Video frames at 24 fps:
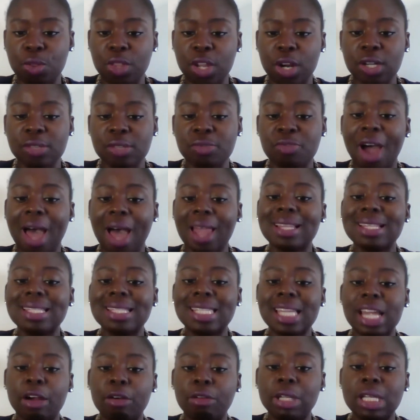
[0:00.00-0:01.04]
They're
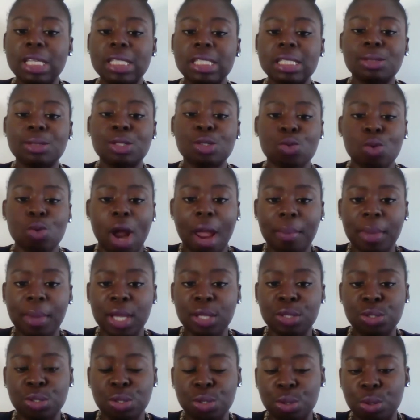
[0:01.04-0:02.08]
voluntarily
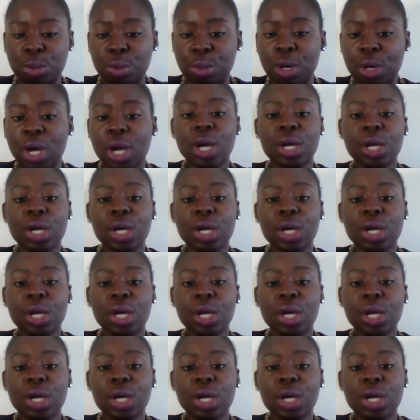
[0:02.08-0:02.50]
subscribing to